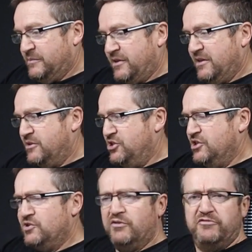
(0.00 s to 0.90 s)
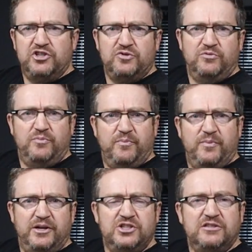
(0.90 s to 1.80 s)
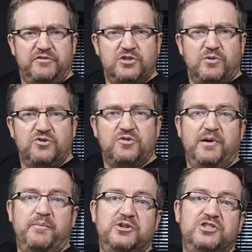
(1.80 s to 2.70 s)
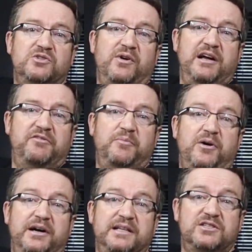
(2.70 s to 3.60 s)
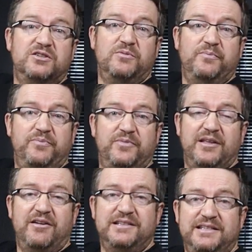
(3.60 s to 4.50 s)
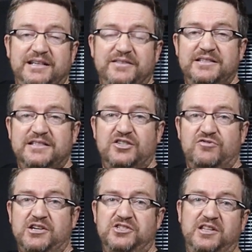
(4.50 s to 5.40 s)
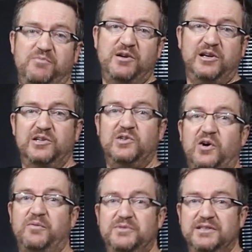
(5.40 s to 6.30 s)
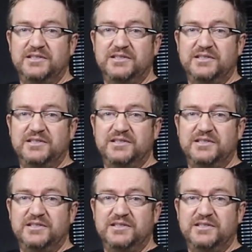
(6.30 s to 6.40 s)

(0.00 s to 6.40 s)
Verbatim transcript: But I think she's not visual. Uh, she's a visual male, but she's not het for pied. So no. the idea, this is a strategy that we're going to adopt,